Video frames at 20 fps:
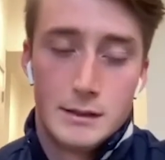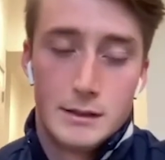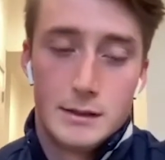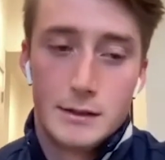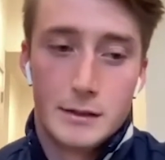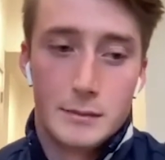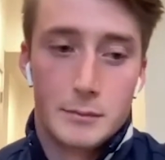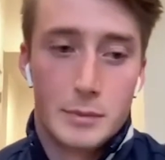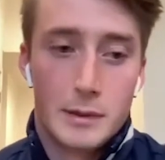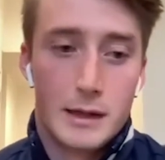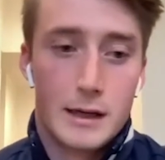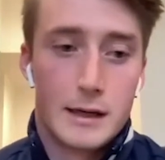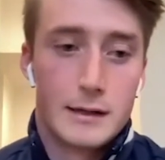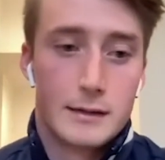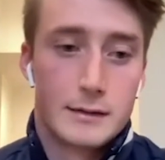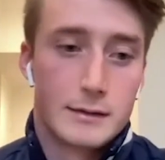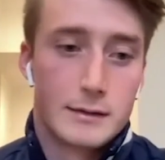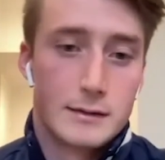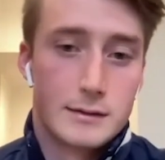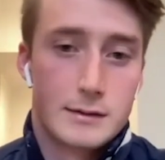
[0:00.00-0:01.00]
you can play
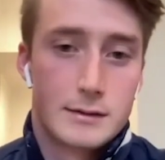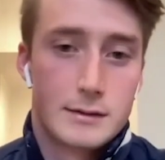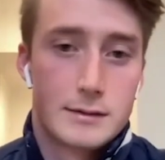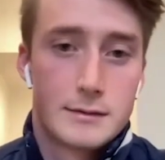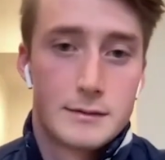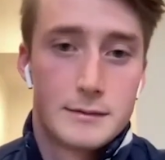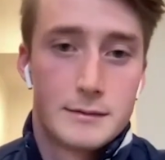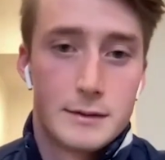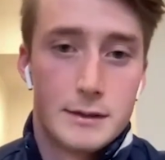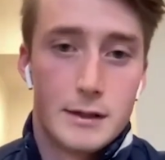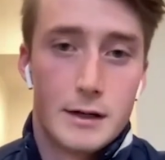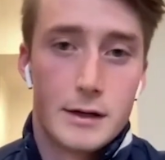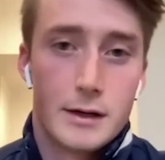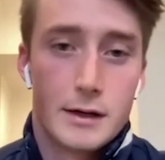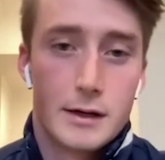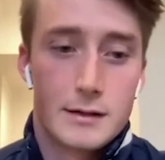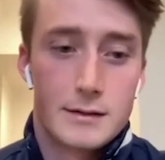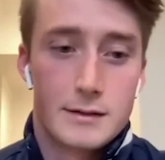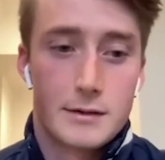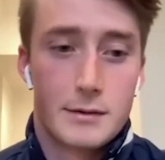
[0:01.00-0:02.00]
in because you know it
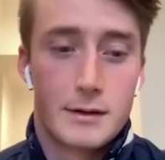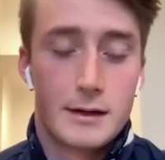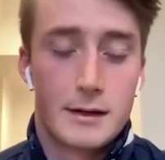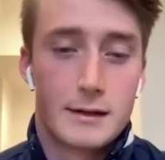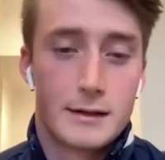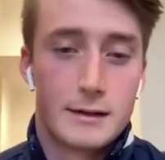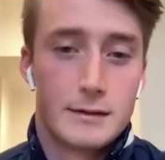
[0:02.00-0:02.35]
goes quick.